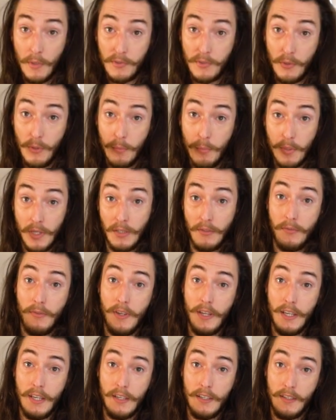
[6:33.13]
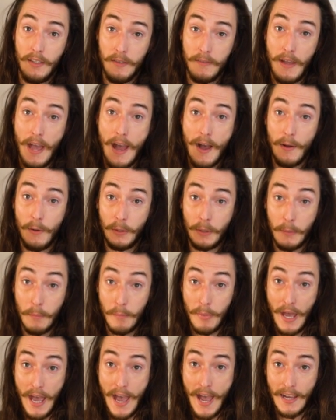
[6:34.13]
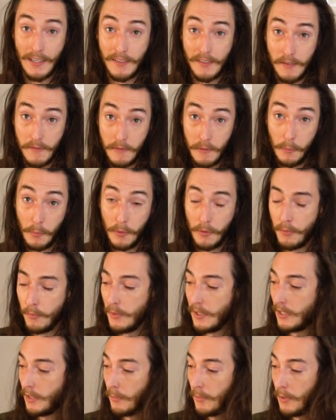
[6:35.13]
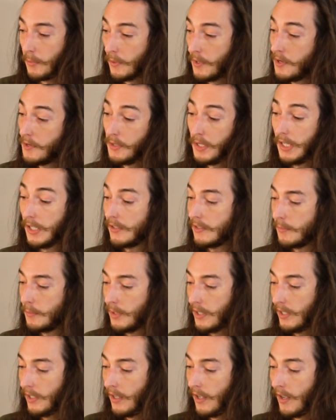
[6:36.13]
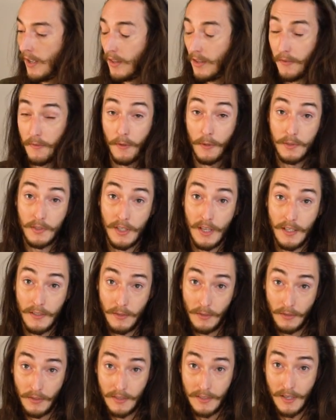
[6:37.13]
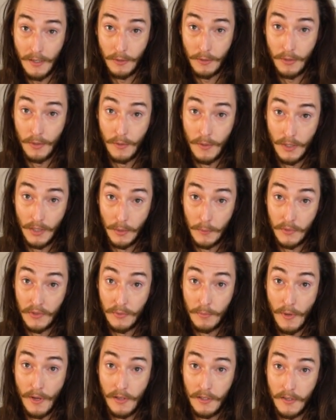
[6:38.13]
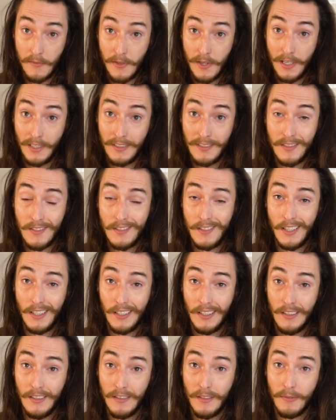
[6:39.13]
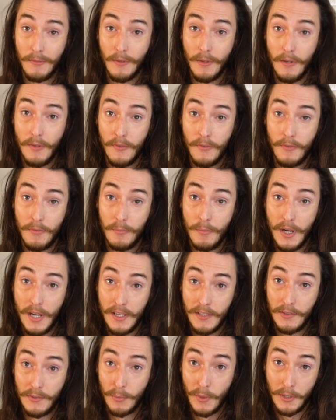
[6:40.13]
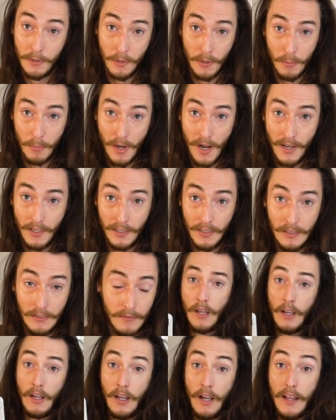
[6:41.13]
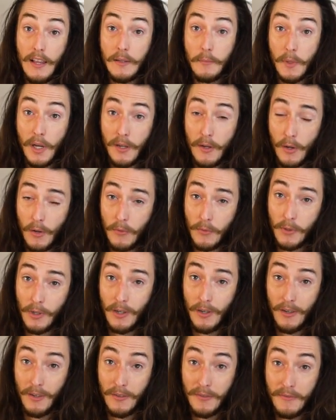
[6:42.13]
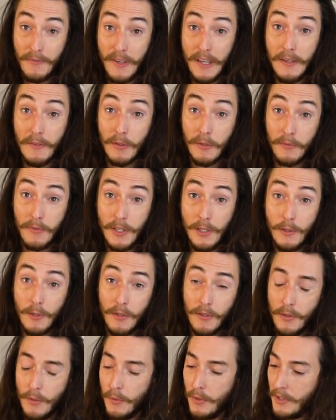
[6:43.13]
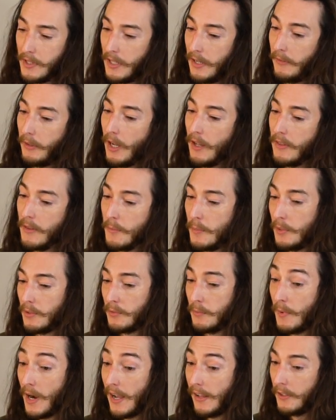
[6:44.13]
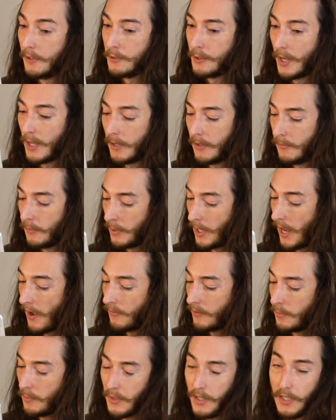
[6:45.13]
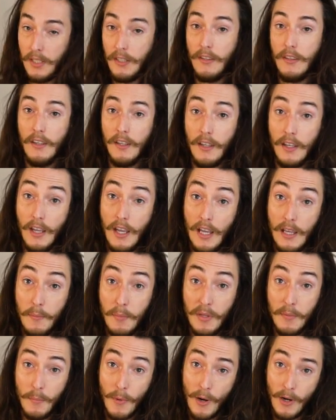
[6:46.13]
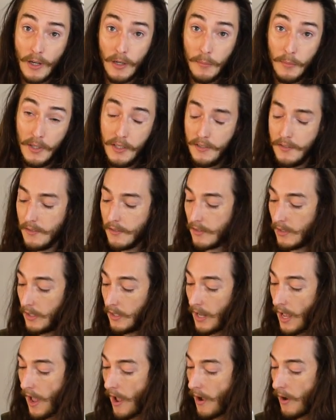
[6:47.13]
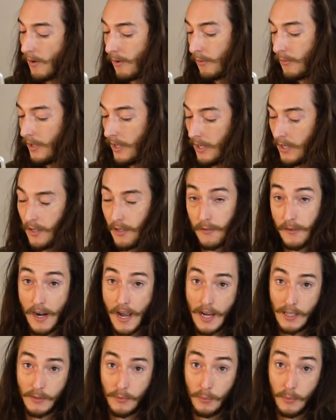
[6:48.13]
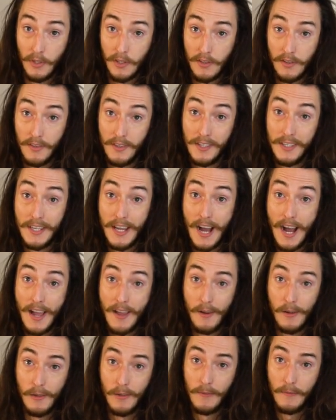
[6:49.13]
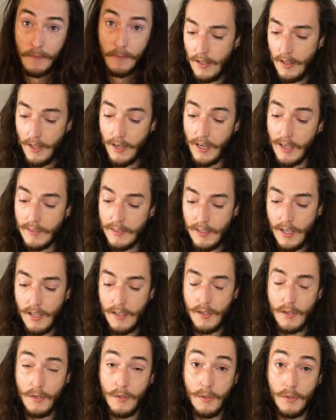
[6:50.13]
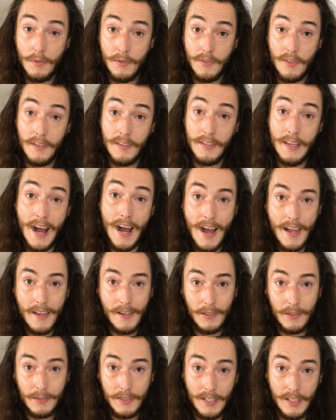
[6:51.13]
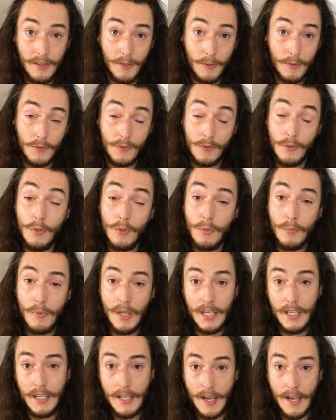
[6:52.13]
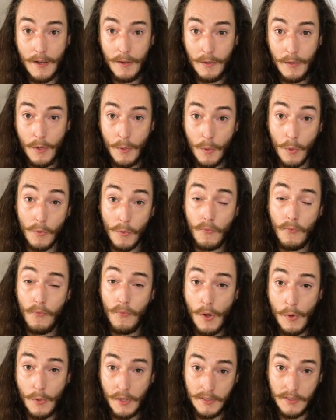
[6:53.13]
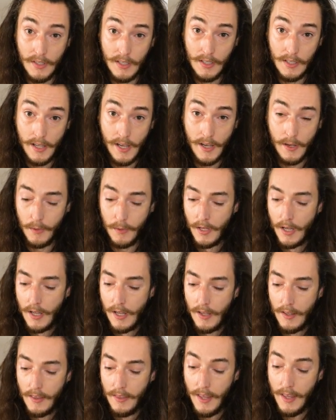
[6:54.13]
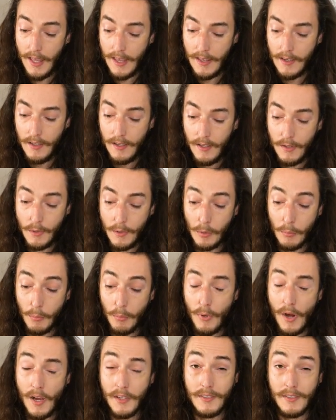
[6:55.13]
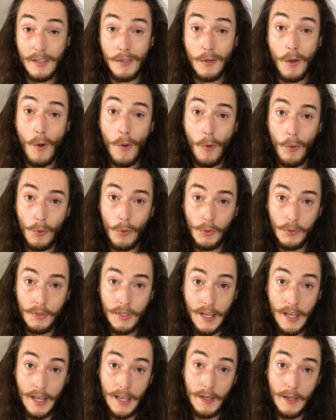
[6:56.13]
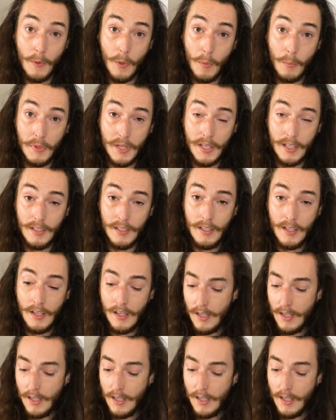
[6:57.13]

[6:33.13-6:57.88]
I'm also a big fan of how compact the Vimble 3 can be when you need it to be. The first day I took this out shooting, it was small enough that I could stick it in the front of my sweatshirt pocket. I think my overall favorite feature and the one that I've gotten the most mileage out of would have to be the AB marker buttons and how they interact with the dial. Like I said, you use the dial to either zoom in and out or focus in and out. Then you can press and hold A or B